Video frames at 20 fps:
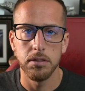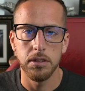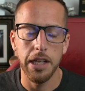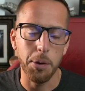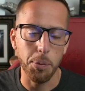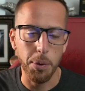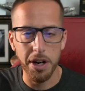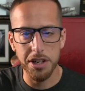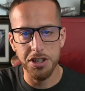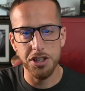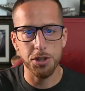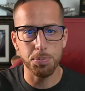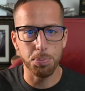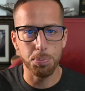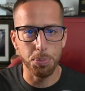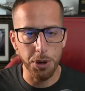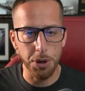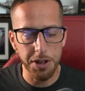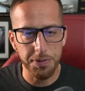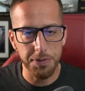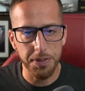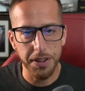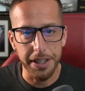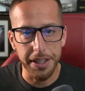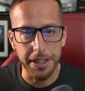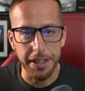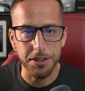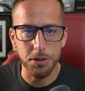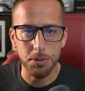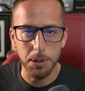Hey, I want to just briefly
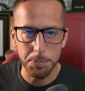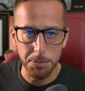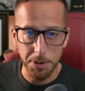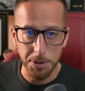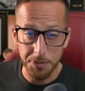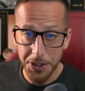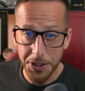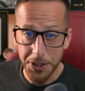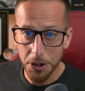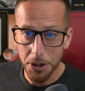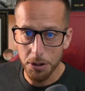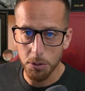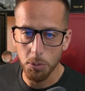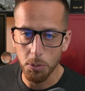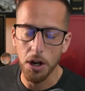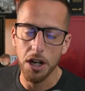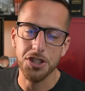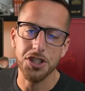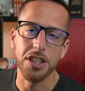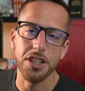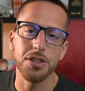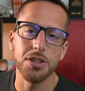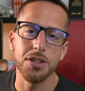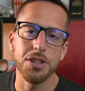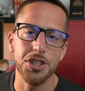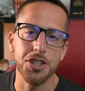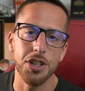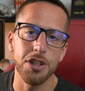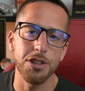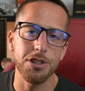interrupt the video you're watching to
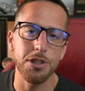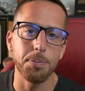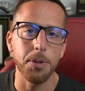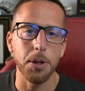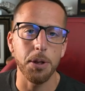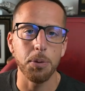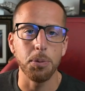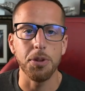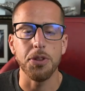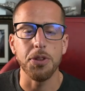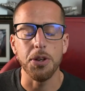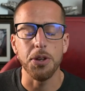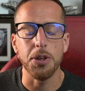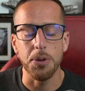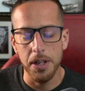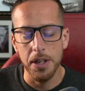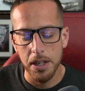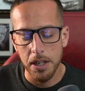share something with you.